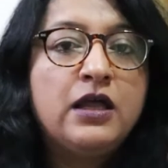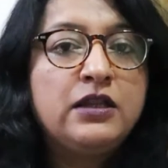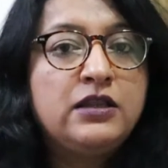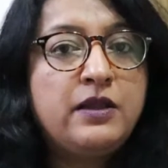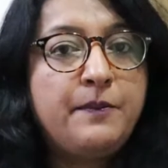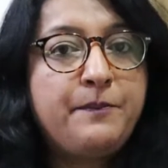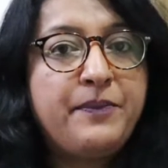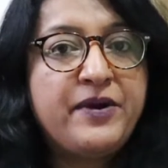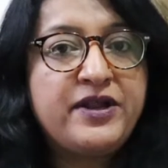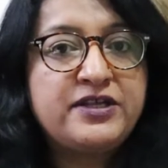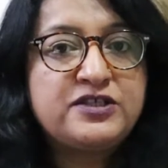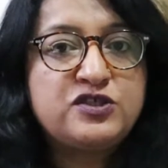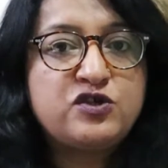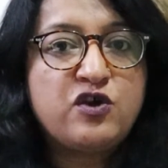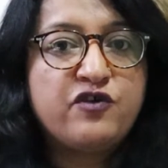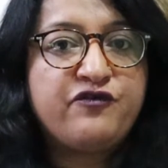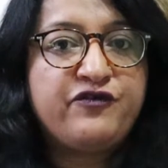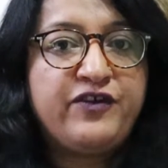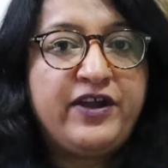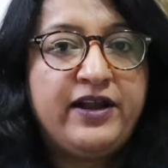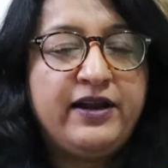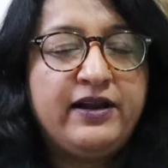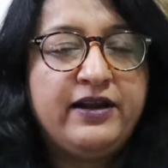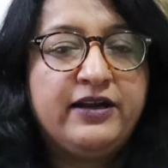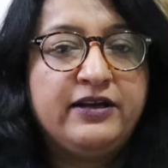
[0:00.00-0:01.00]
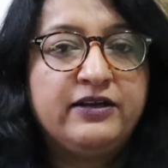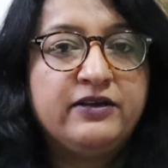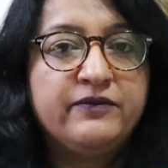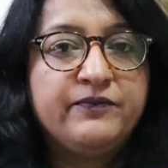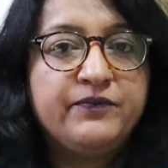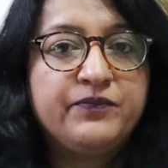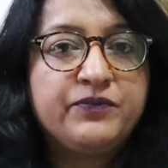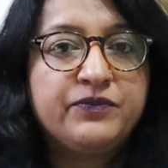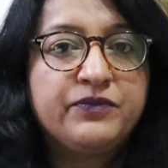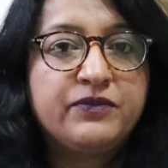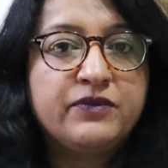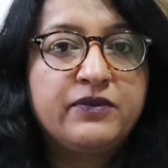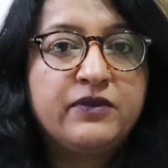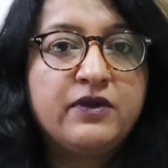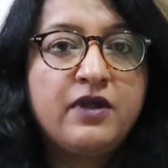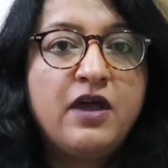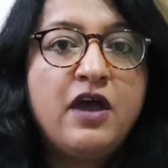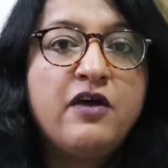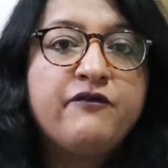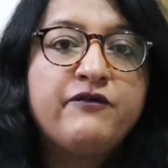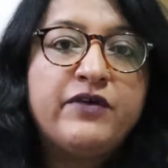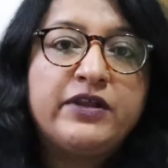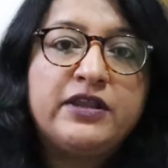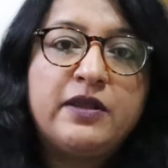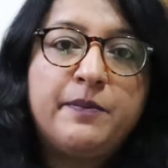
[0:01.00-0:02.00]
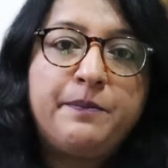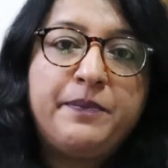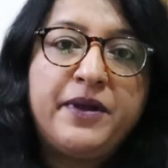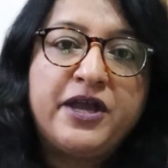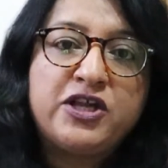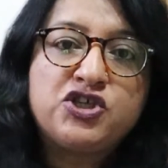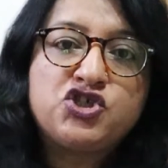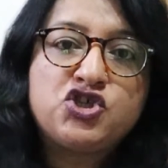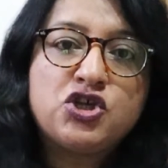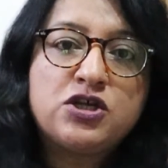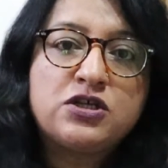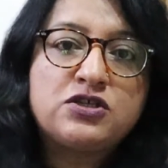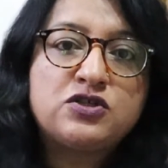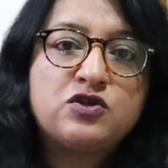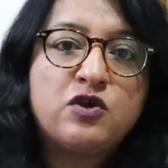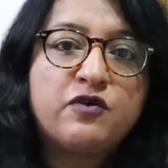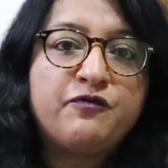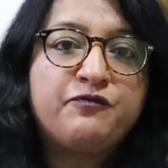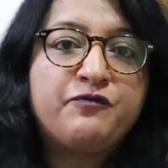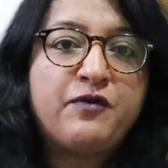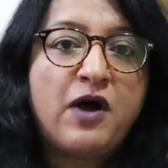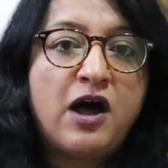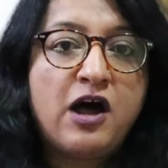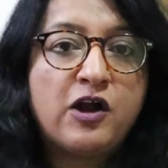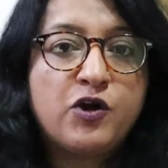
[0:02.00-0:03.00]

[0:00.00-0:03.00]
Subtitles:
the Prince of England. When the pictures of